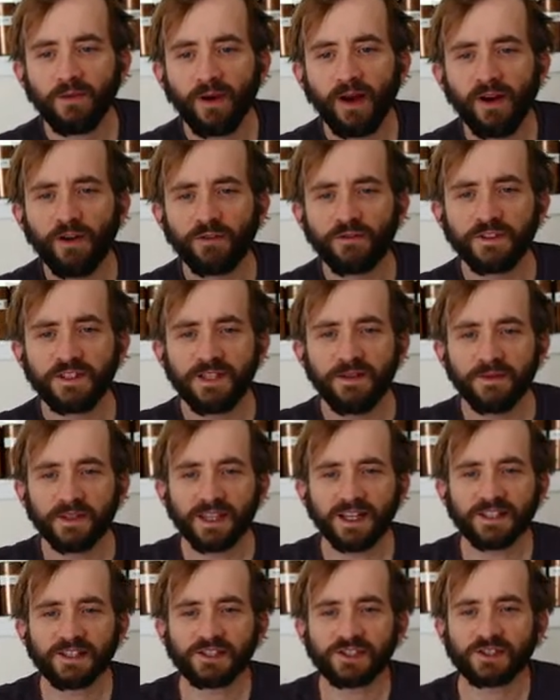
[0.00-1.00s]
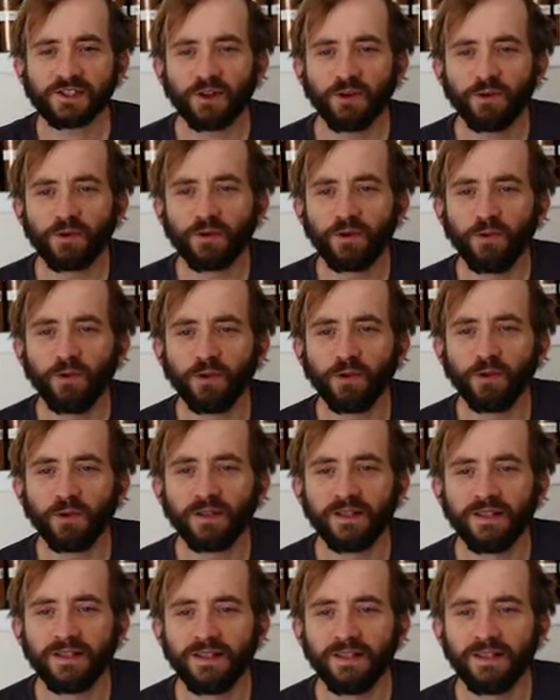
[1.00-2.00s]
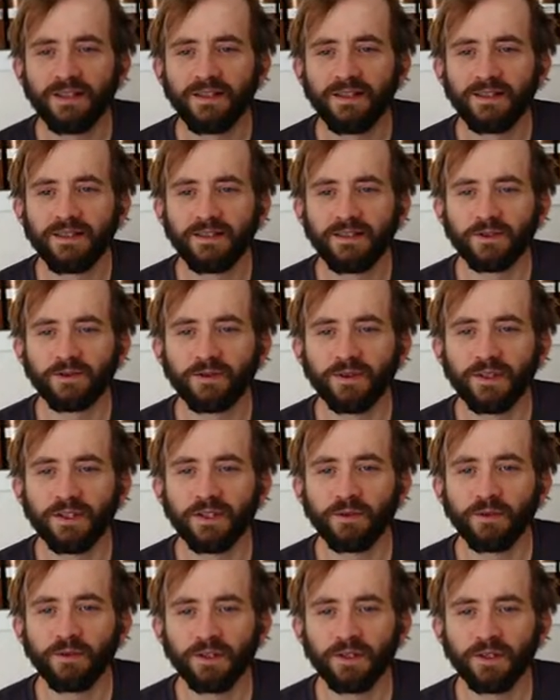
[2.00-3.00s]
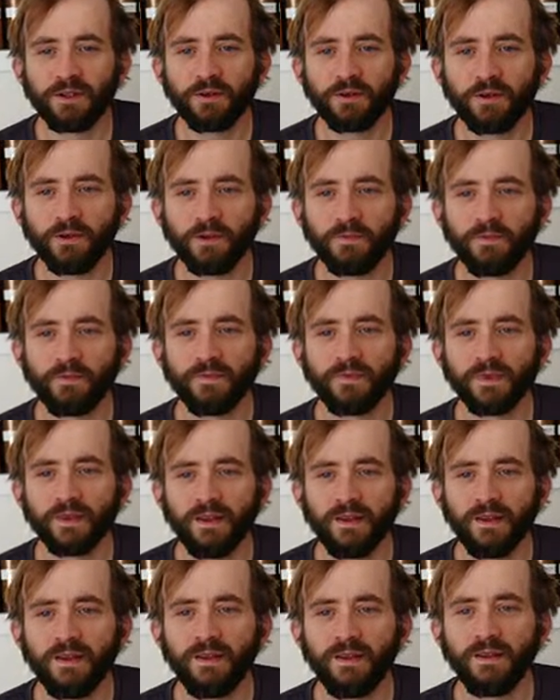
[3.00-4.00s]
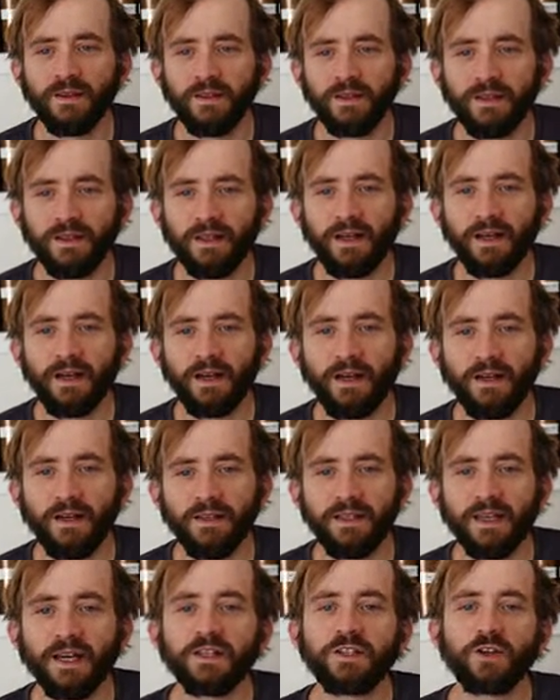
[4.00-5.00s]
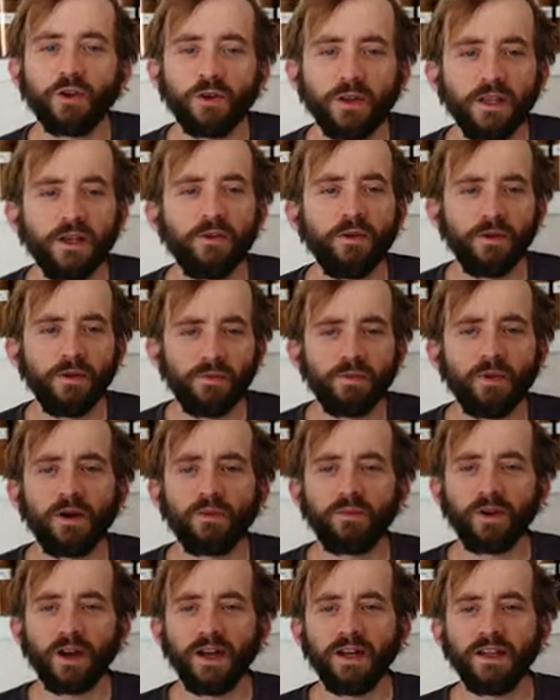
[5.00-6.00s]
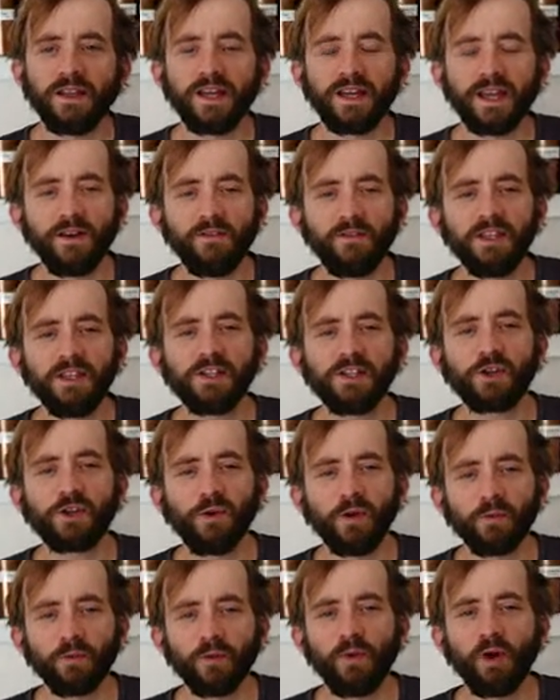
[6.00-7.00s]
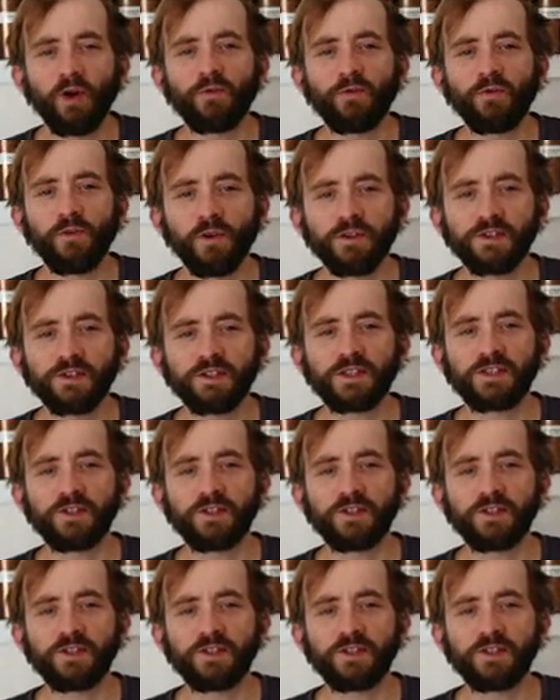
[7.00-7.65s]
Wow, Fatima, that's so cool. Really, really cool. Yeah, totally agree, Brian. Like everything's going remote first.